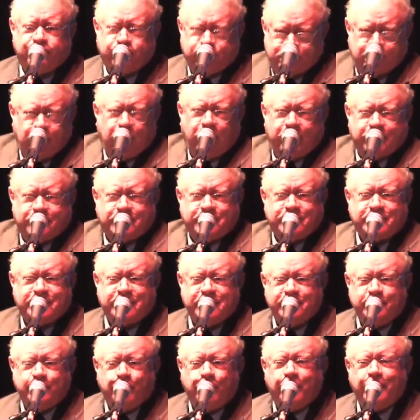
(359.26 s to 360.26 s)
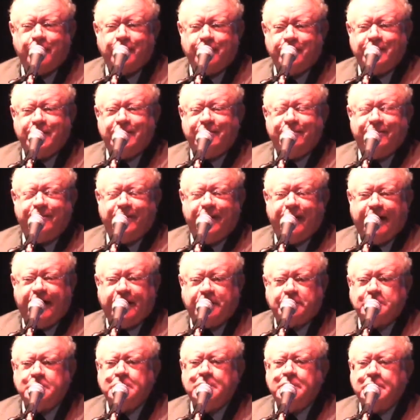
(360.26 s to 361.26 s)
the largest in the world, in
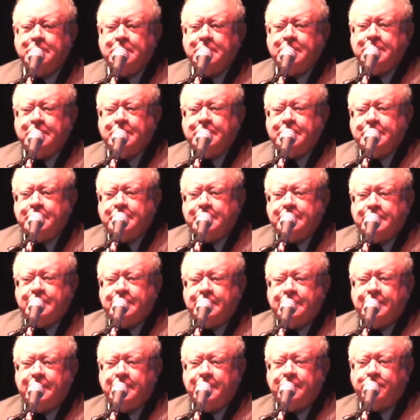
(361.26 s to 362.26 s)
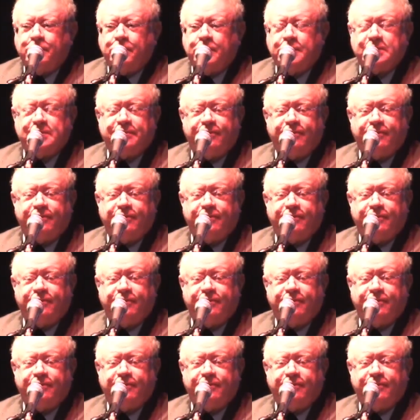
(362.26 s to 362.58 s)
fact, was